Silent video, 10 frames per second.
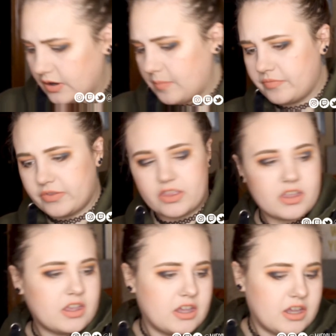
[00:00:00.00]
okay.
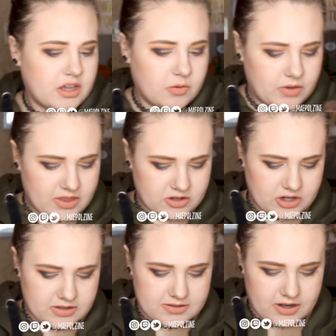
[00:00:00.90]
We got the
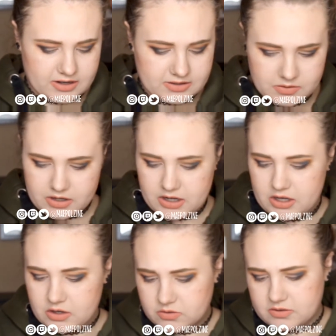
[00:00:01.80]
shades. Alright, so we're gonna
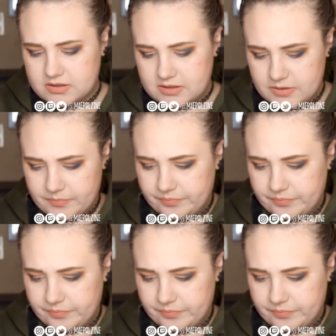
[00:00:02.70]
use